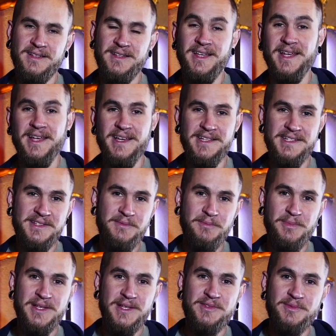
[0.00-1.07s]
Hey guys,
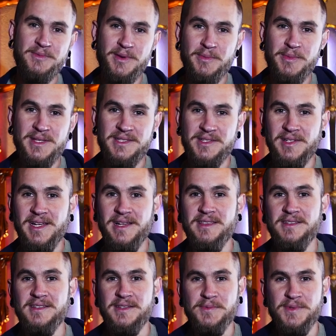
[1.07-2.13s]
please remember to
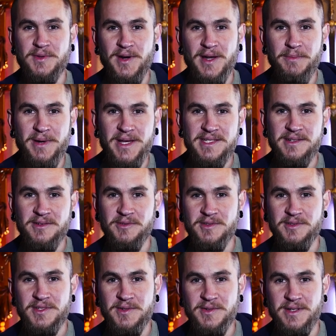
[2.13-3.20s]
click the subscribe button
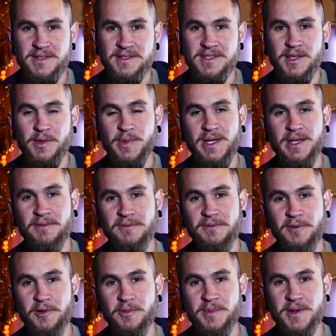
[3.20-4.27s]
on your screen so that we can
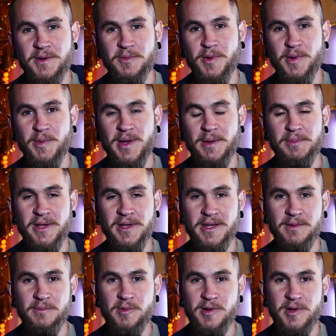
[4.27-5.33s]
inform you when we're
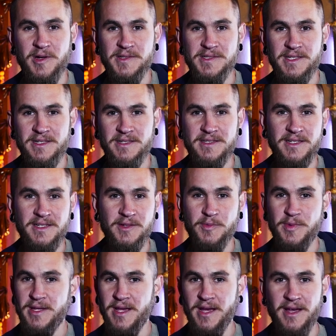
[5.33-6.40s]
uploading more content,
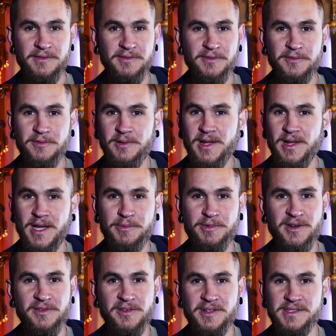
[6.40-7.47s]
and we have a full
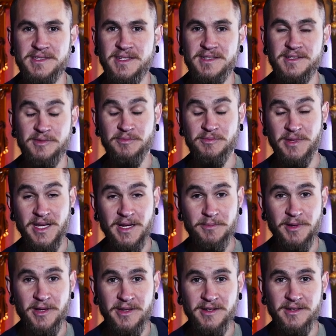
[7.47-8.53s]
library of content to be
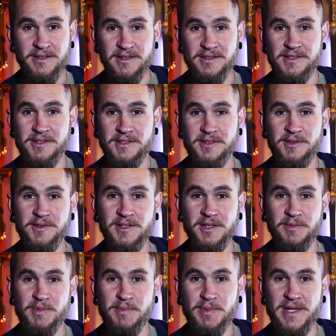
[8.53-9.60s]
uploaded, so you're going to
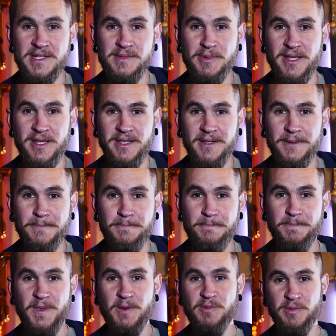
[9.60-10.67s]
be blessed by that.
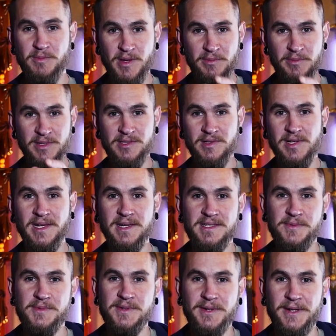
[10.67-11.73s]
Remember to click
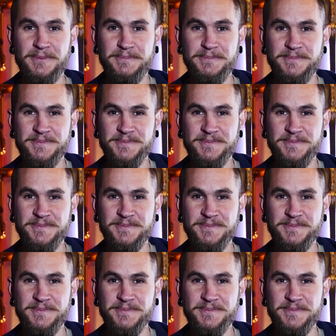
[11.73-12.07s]
subscribe.